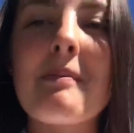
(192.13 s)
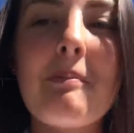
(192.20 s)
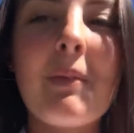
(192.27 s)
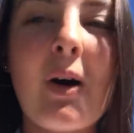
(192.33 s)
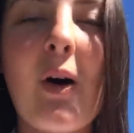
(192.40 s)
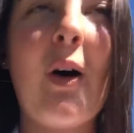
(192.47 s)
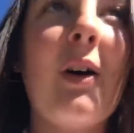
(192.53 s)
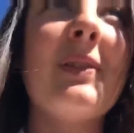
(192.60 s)
a bit
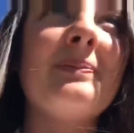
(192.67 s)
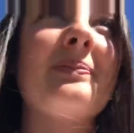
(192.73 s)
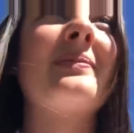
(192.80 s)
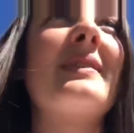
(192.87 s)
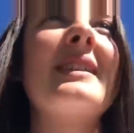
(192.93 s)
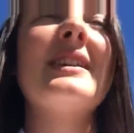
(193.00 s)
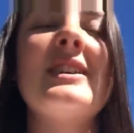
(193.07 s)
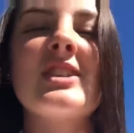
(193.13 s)
more.
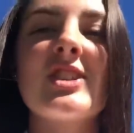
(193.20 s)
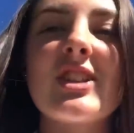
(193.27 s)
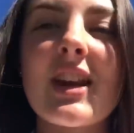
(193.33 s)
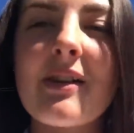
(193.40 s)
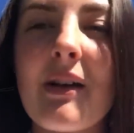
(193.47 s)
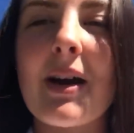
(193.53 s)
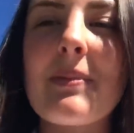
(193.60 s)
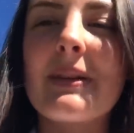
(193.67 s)

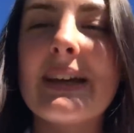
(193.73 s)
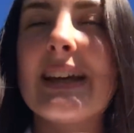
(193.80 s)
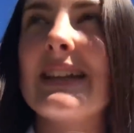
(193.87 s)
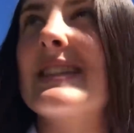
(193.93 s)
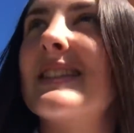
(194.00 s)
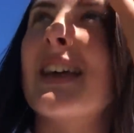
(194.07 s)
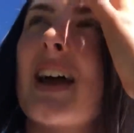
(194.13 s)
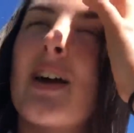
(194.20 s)
Do you know what I
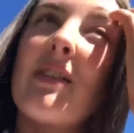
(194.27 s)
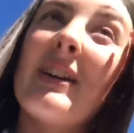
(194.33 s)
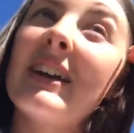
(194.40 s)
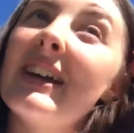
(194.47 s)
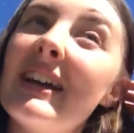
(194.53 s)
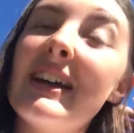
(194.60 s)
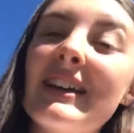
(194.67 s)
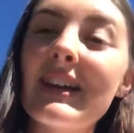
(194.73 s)
mean?
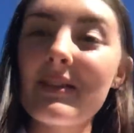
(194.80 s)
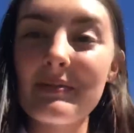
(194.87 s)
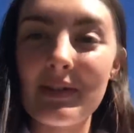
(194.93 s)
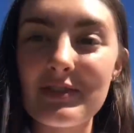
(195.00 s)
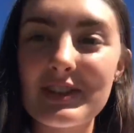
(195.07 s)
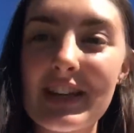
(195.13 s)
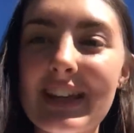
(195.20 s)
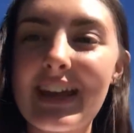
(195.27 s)
So
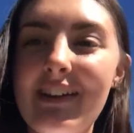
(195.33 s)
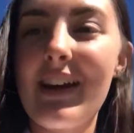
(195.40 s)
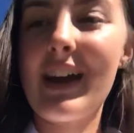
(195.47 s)
I'm just gonna